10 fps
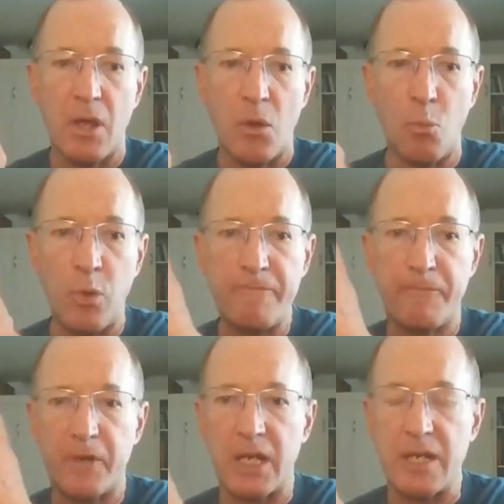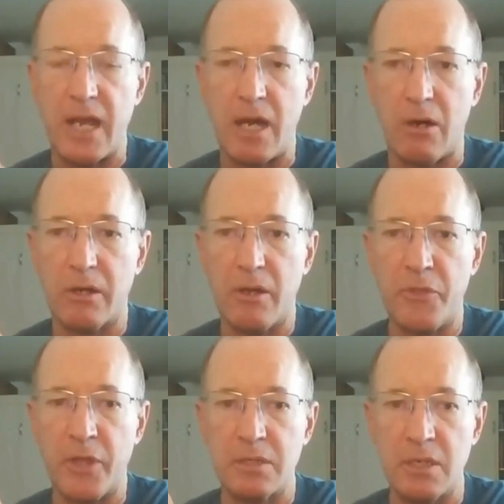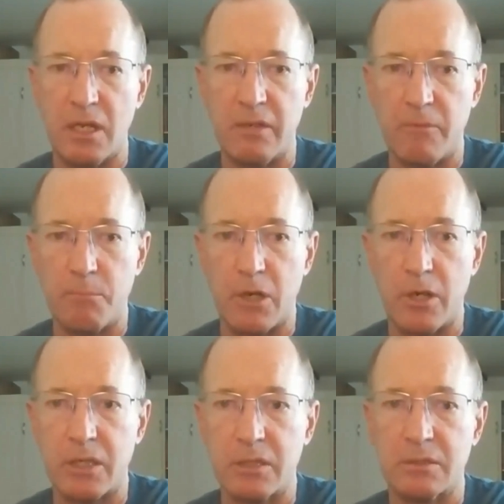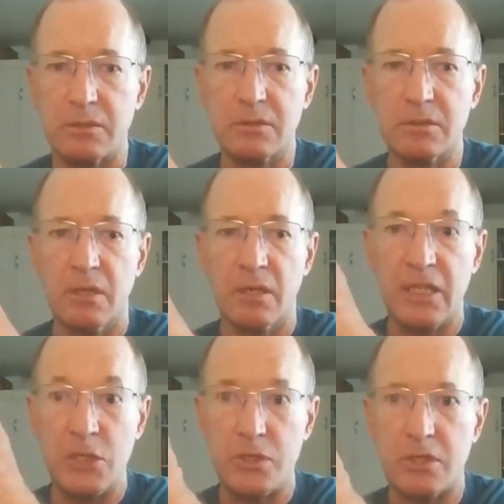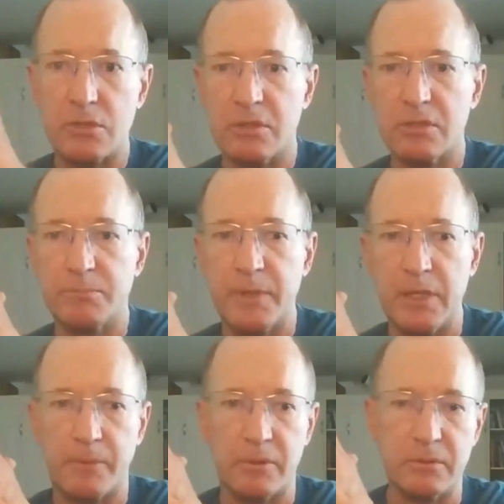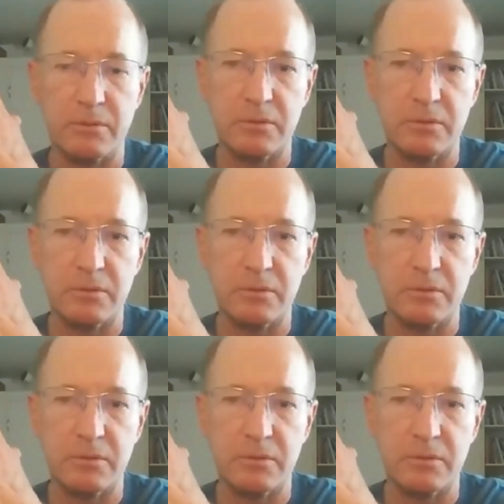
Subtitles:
we find out that Native Americans, indigenous peoples,